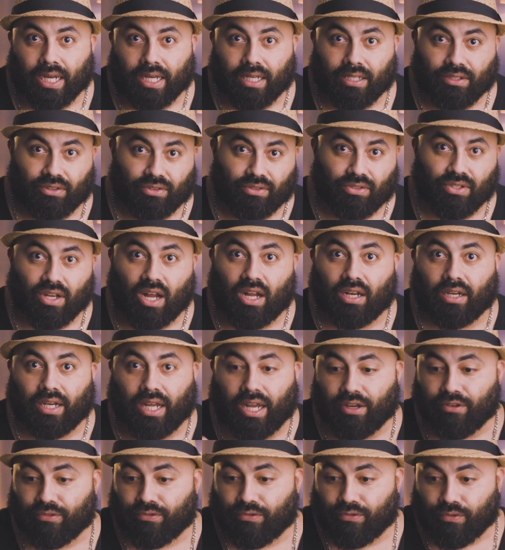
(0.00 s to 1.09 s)
It's not
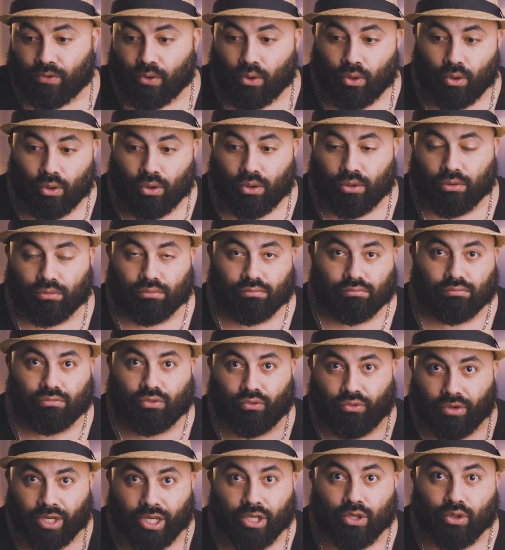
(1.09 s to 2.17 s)
a full
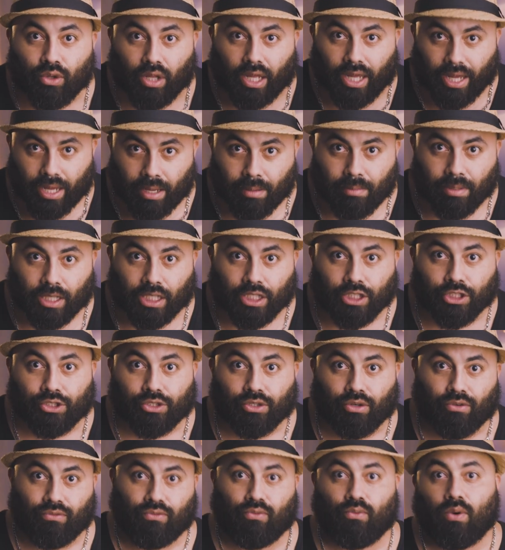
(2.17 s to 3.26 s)
real image
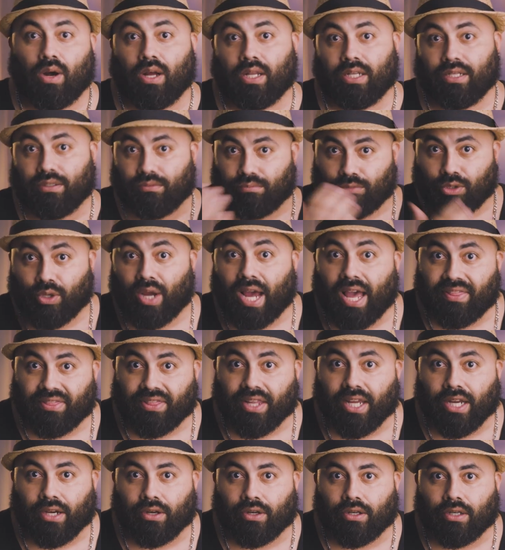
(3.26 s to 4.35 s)
of what you had
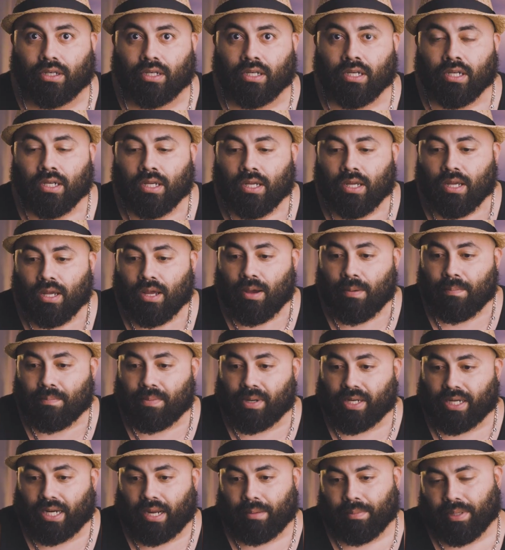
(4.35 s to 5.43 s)
there,
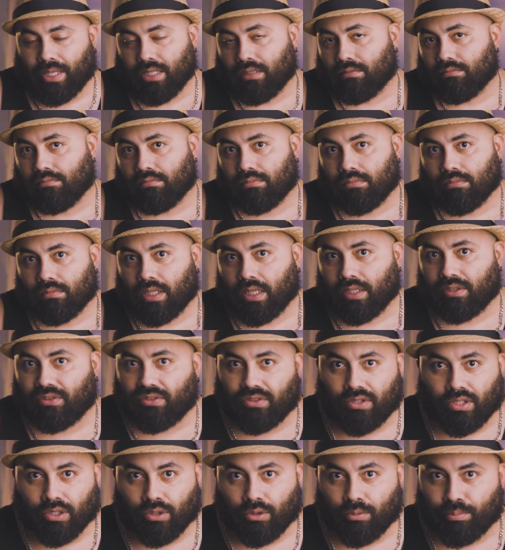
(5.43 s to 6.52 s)
but I mean, it's
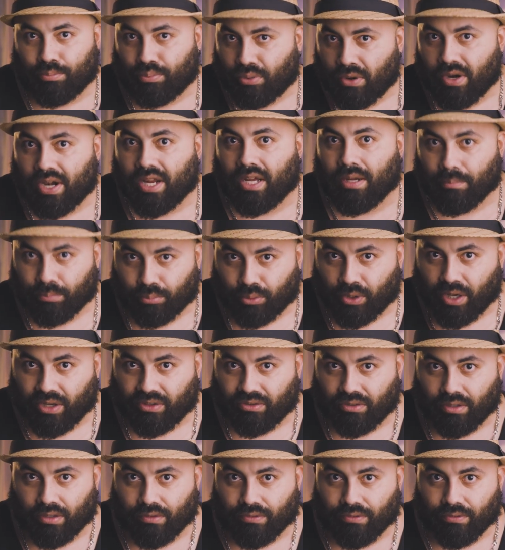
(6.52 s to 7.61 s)
still pretty
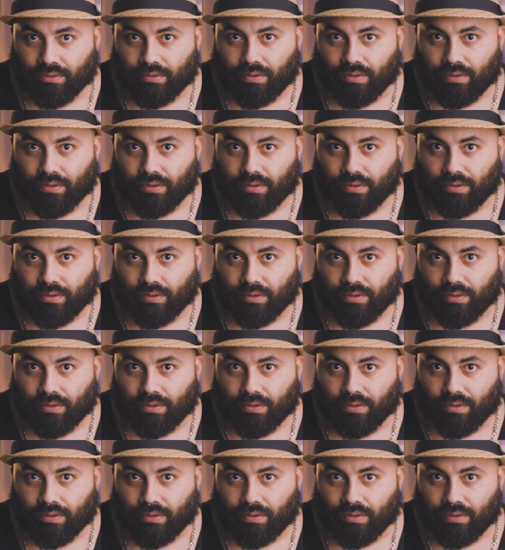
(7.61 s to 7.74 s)
impressive.